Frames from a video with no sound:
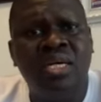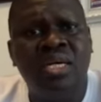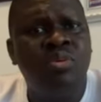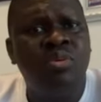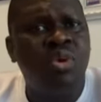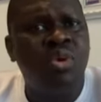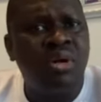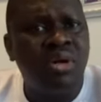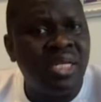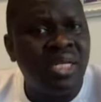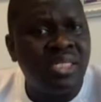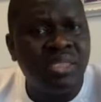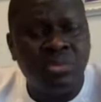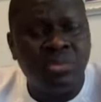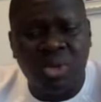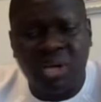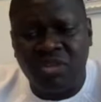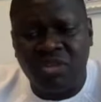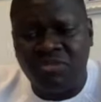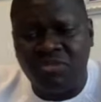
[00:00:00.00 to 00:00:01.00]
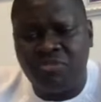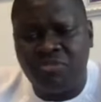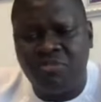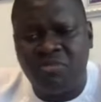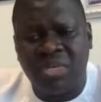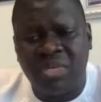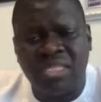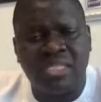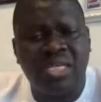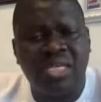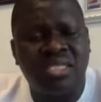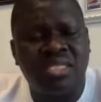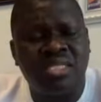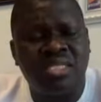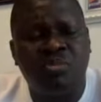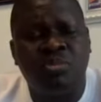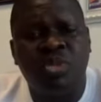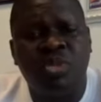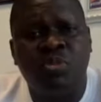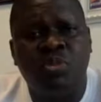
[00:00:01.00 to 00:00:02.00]
We're ready. We have
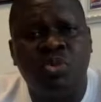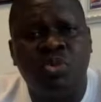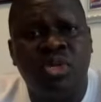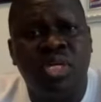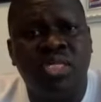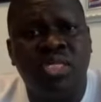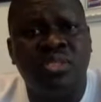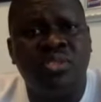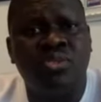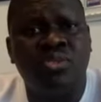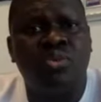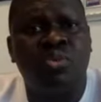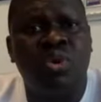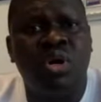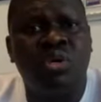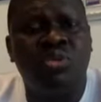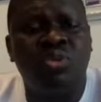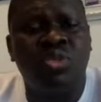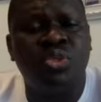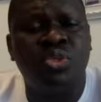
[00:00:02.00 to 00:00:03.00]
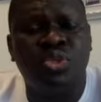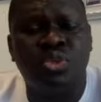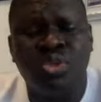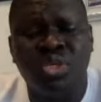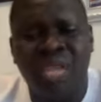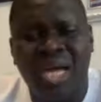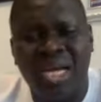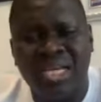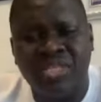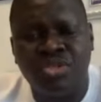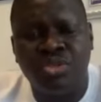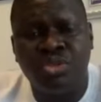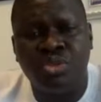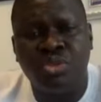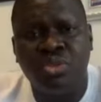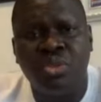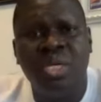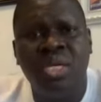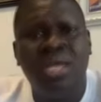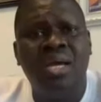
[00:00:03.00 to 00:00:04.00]
fantastic people ready to work with you, guide you,